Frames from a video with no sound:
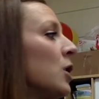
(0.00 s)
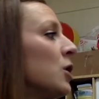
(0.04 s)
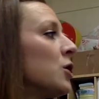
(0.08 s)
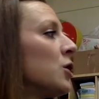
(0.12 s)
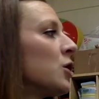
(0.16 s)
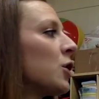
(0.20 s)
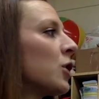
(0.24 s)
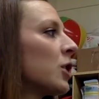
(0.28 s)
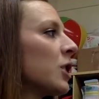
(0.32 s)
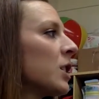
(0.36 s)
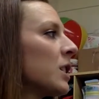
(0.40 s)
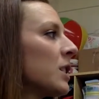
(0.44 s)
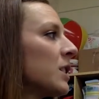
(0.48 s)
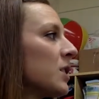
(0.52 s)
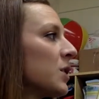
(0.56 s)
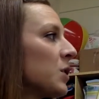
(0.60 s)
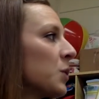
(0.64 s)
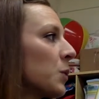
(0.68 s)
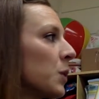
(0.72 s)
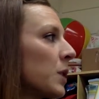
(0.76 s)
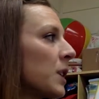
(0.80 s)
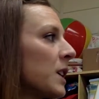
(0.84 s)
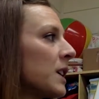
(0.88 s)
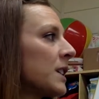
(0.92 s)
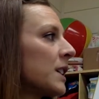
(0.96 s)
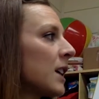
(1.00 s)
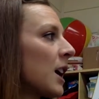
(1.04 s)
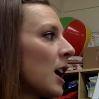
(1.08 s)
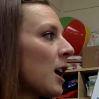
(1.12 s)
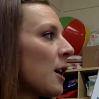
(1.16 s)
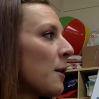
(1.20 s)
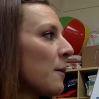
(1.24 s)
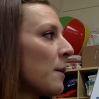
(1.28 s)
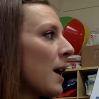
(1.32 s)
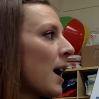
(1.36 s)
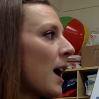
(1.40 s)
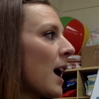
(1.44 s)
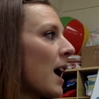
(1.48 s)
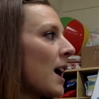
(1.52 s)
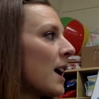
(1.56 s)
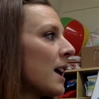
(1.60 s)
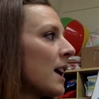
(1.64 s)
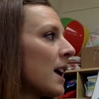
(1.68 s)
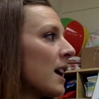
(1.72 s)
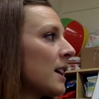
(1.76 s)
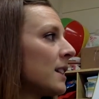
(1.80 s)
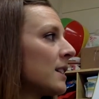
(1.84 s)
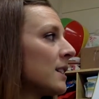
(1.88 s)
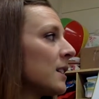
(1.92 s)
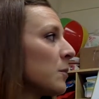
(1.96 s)
During story time, I
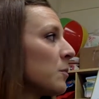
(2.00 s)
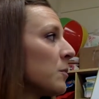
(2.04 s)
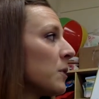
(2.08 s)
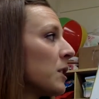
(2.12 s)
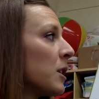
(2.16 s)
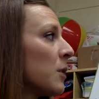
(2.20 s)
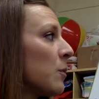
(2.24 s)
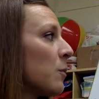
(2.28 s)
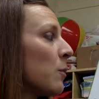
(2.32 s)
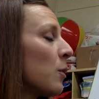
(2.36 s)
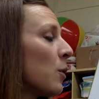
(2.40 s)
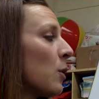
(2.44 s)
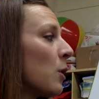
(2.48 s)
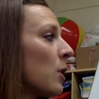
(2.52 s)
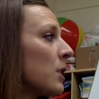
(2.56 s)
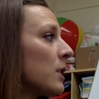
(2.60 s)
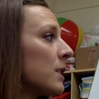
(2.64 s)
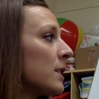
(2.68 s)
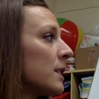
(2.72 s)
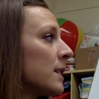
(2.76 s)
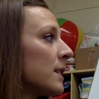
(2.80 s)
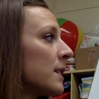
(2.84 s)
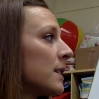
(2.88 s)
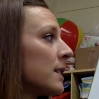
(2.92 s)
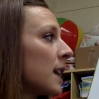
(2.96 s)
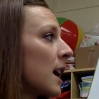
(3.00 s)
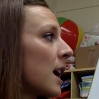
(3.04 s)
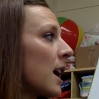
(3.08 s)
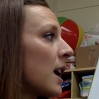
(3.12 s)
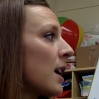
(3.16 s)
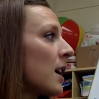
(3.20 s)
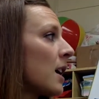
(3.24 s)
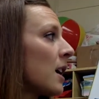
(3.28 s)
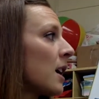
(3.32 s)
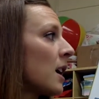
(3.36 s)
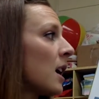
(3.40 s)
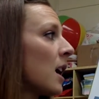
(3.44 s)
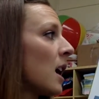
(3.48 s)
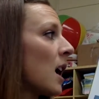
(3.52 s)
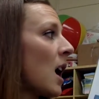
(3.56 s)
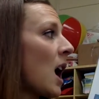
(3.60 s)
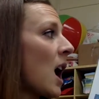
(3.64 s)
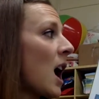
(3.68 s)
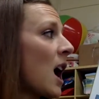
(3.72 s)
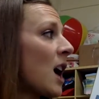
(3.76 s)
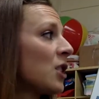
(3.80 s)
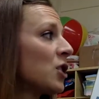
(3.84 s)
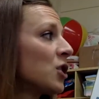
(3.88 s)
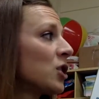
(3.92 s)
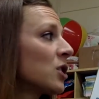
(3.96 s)
had something important to say.
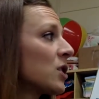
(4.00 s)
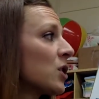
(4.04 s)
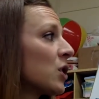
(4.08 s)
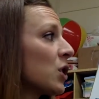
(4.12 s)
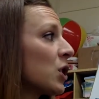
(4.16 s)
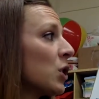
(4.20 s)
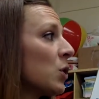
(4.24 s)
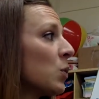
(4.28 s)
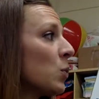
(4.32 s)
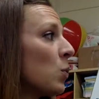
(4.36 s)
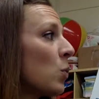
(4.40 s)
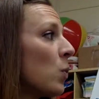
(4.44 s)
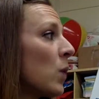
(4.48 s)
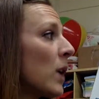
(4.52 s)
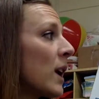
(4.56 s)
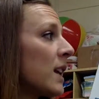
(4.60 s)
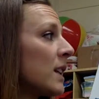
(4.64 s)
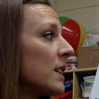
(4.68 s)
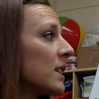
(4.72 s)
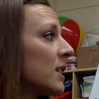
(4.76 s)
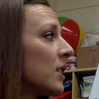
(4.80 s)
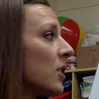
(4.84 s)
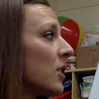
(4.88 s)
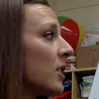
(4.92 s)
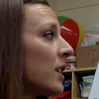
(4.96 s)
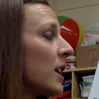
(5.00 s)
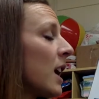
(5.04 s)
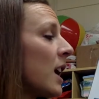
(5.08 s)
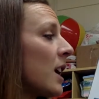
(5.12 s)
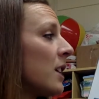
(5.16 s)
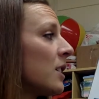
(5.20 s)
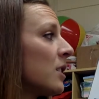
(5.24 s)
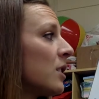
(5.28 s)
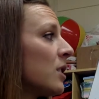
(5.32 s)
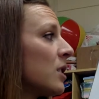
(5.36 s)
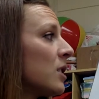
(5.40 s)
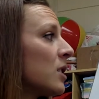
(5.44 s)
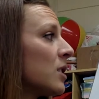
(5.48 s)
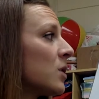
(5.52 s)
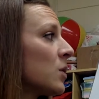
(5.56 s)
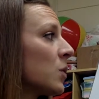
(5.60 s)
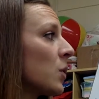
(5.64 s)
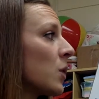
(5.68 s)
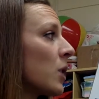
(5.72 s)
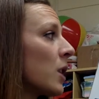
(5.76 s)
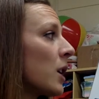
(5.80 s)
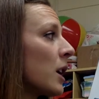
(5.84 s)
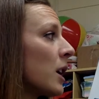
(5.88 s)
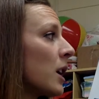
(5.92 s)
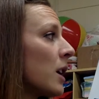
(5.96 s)
I just couldn't wait till the end of the
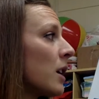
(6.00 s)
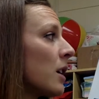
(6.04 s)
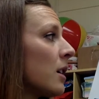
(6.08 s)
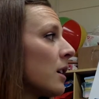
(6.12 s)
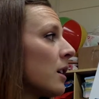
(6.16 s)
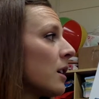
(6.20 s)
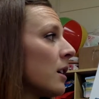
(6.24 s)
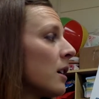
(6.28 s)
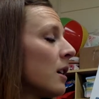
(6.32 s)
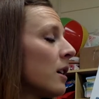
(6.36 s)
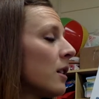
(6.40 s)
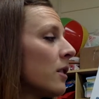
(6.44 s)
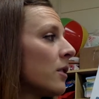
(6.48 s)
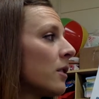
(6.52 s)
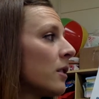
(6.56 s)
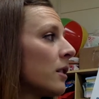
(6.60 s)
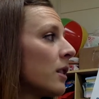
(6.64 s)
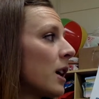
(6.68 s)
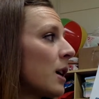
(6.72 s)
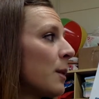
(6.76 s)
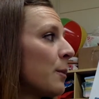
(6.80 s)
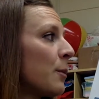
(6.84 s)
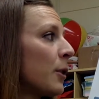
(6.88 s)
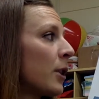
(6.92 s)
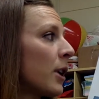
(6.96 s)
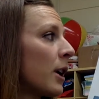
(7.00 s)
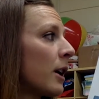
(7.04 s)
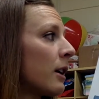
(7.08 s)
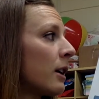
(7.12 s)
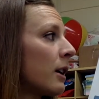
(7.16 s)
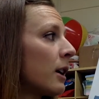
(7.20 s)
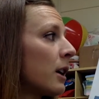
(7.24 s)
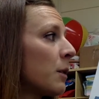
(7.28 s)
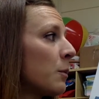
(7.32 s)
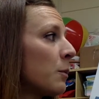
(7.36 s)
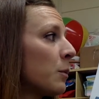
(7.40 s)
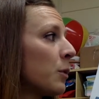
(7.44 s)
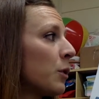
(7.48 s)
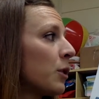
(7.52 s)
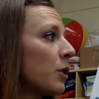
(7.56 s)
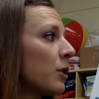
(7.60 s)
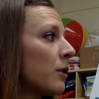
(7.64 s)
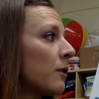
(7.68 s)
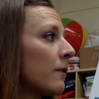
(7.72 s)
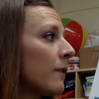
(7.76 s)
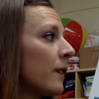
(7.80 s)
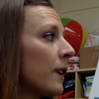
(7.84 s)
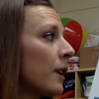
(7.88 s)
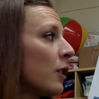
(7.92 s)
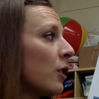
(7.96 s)
story. The librarian put her
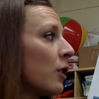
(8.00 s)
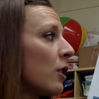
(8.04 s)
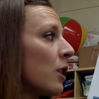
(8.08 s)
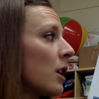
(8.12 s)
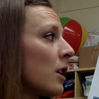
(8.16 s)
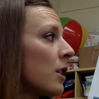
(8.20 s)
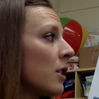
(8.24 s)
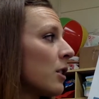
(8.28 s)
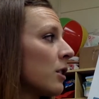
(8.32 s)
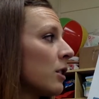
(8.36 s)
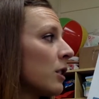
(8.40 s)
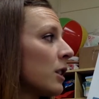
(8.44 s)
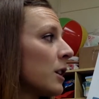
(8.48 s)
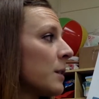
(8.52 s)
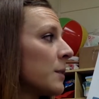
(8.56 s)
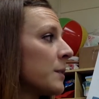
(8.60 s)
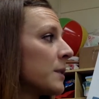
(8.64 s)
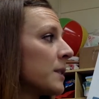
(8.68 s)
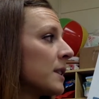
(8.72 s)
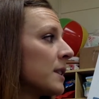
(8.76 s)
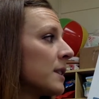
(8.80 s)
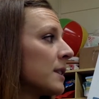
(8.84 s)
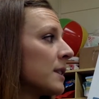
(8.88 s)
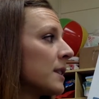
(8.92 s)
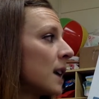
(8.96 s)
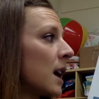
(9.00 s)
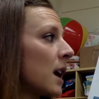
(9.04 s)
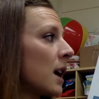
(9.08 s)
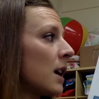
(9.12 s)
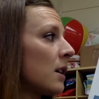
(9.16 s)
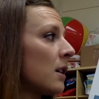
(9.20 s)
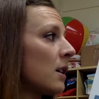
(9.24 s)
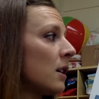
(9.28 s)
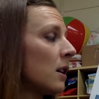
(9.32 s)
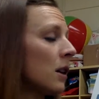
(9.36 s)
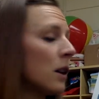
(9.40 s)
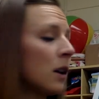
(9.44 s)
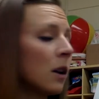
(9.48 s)
finger on her lips and said,